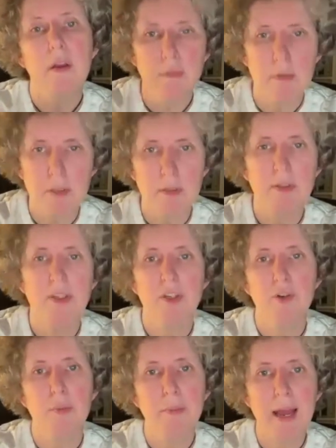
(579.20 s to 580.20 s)
With
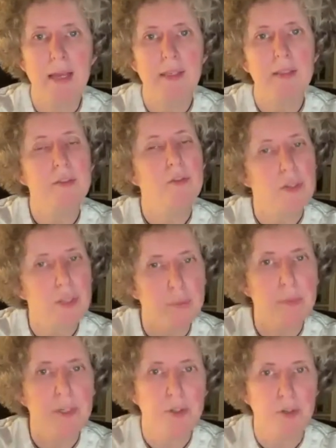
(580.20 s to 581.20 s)
surgical mask,
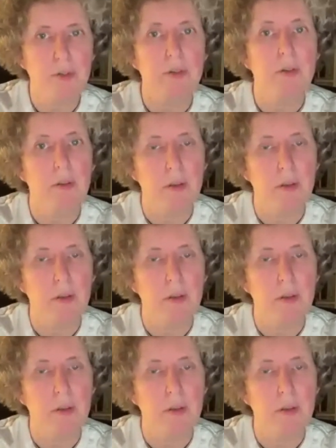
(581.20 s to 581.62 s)
transmission